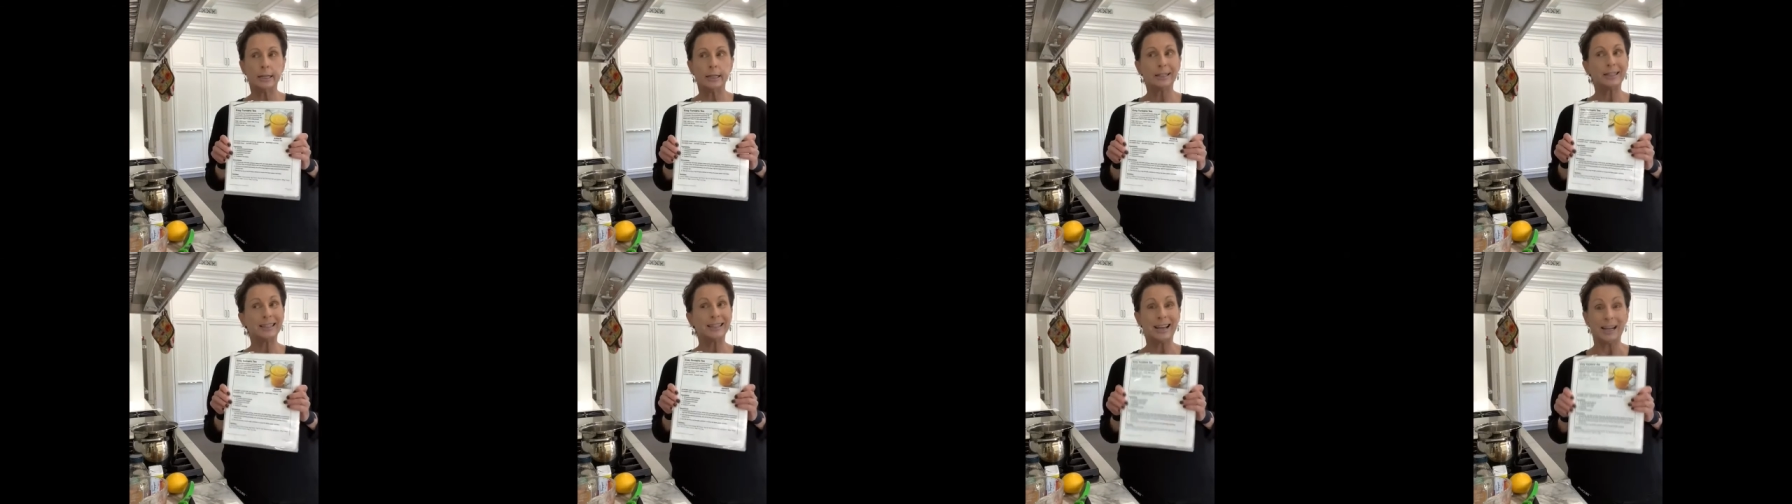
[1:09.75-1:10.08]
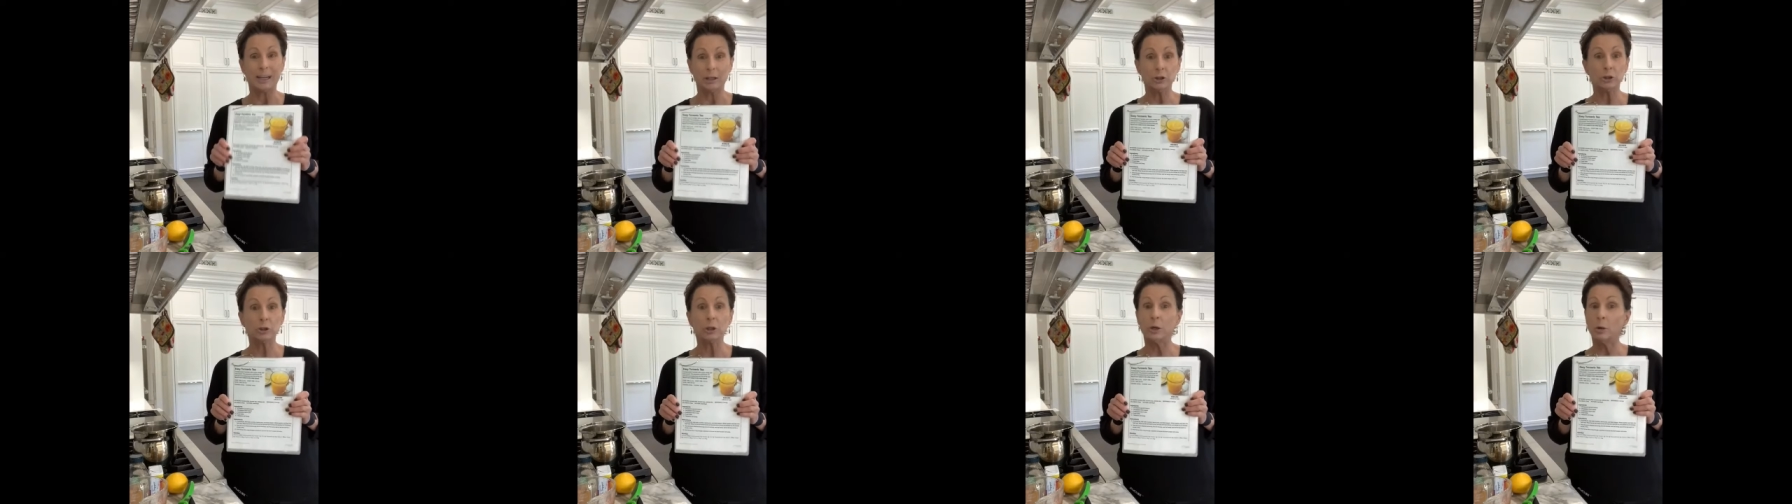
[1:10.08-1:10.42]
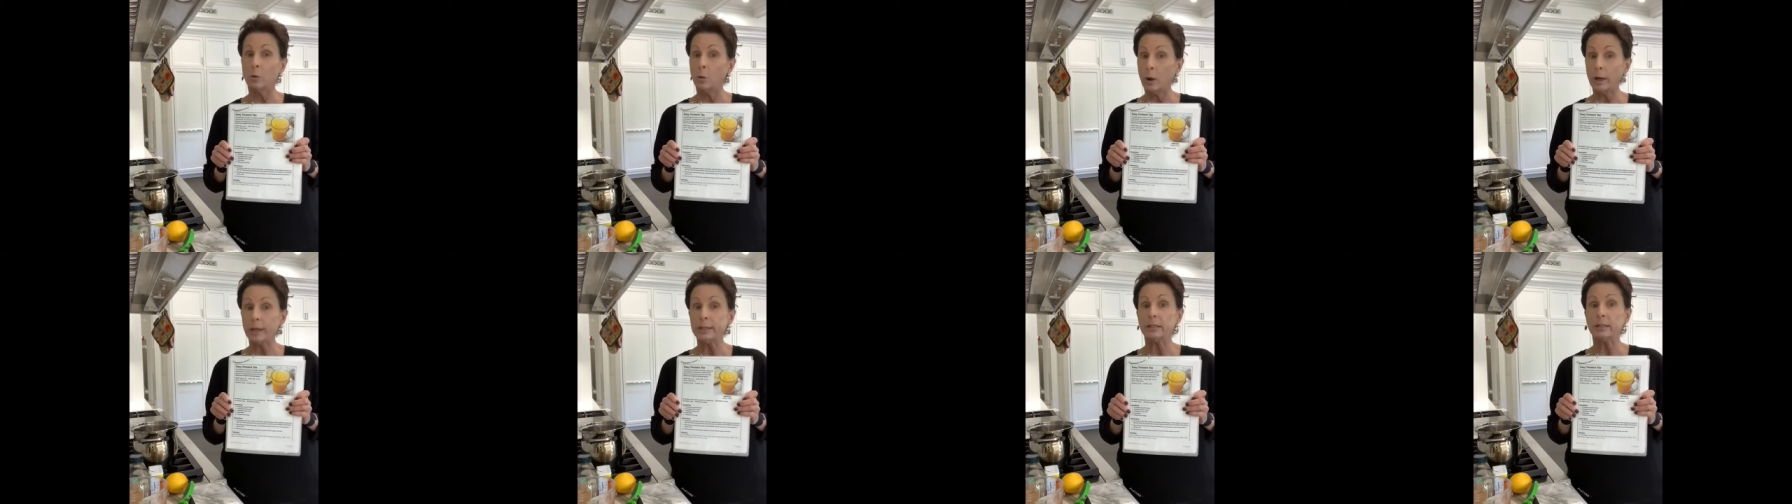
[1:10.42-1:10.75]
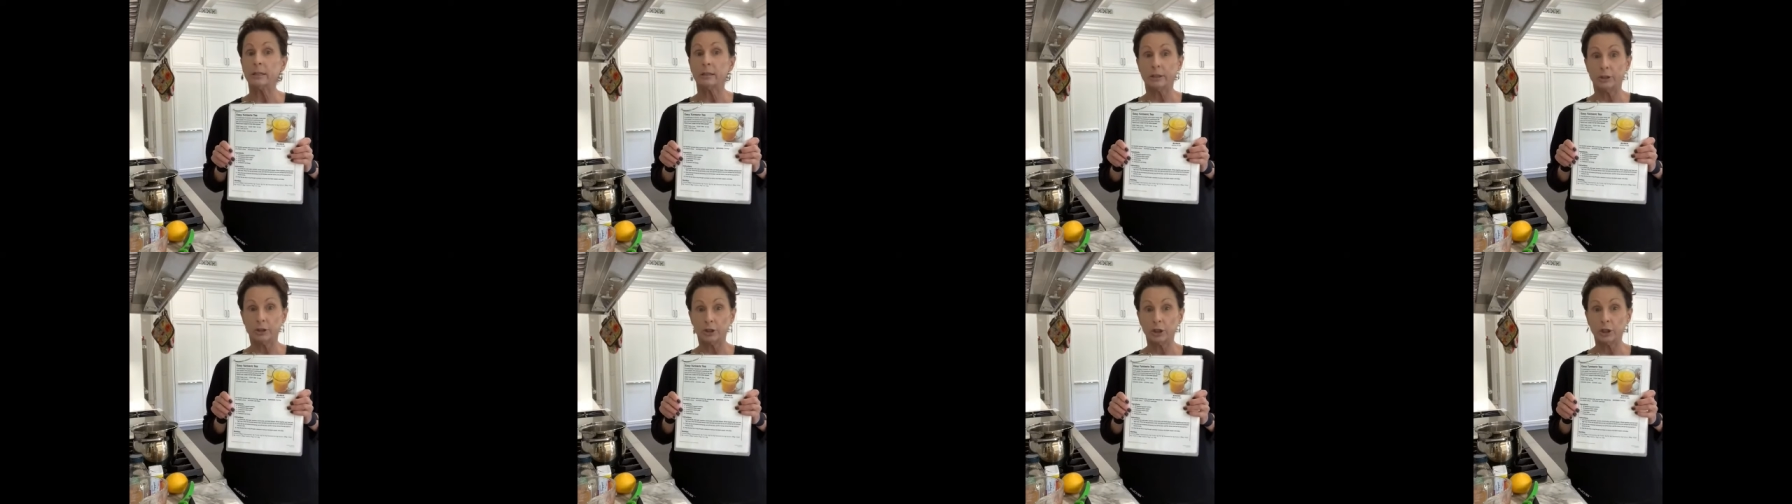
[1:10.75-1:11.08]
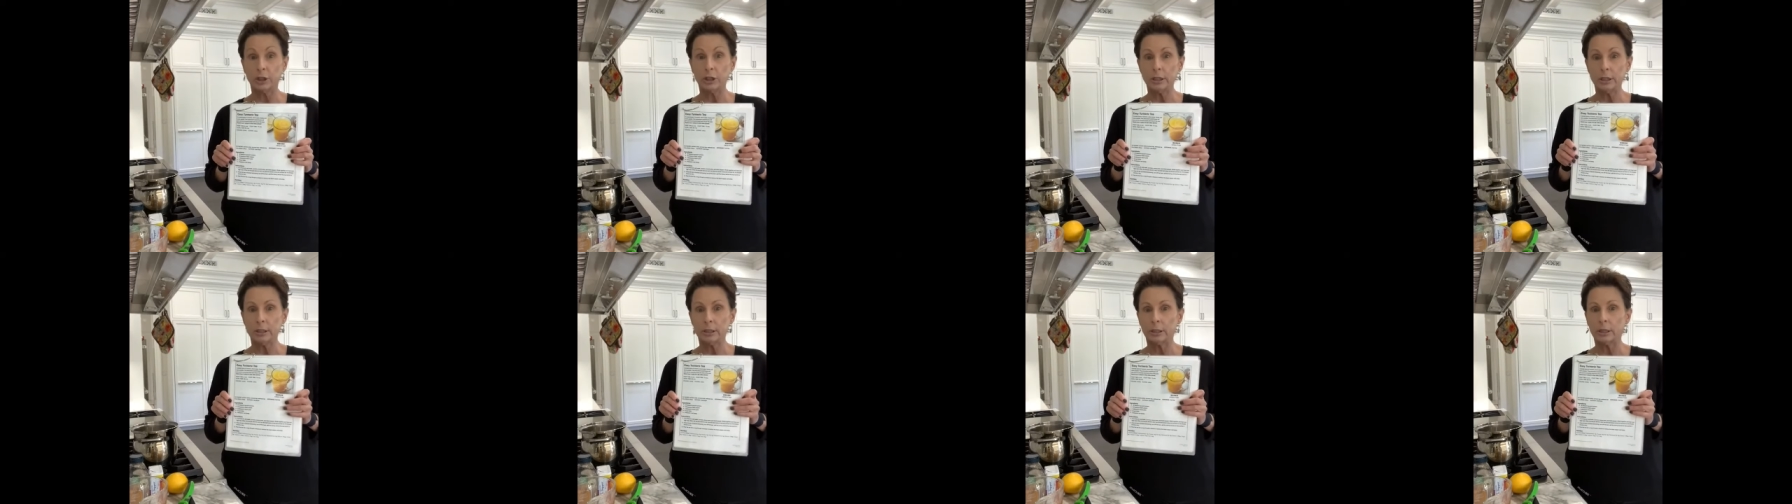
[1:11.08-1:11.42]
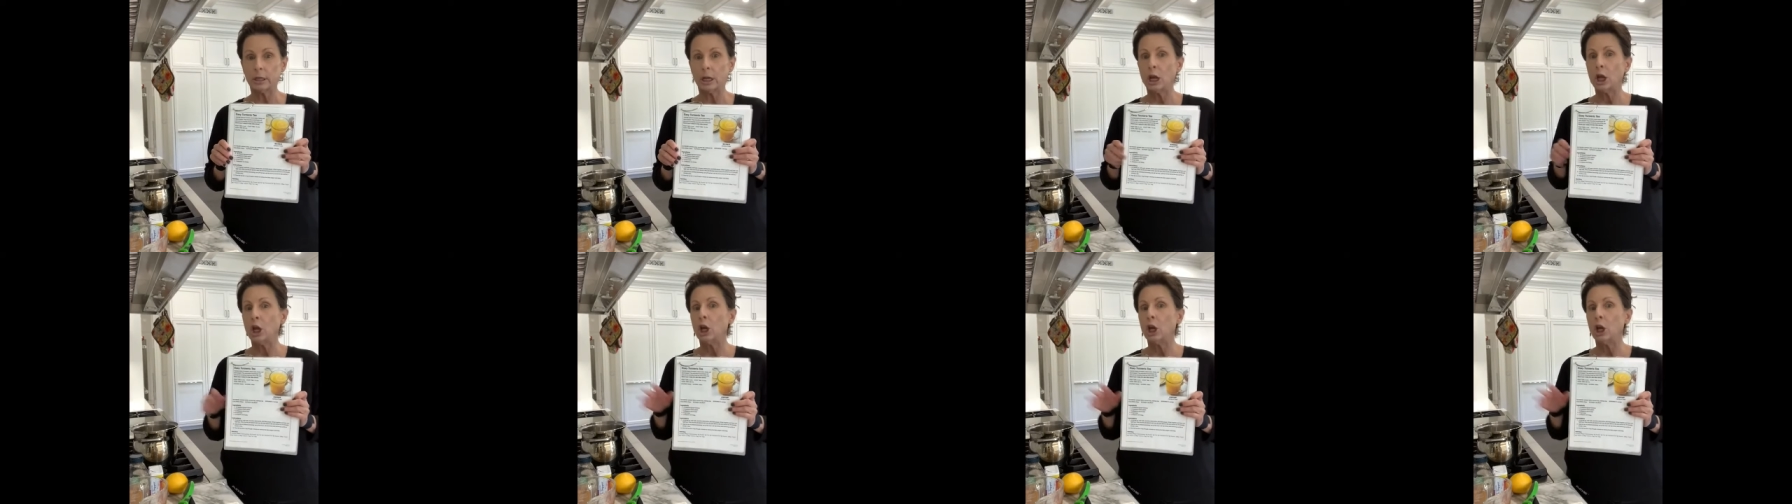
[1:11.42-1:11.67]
It's actually quite delicious.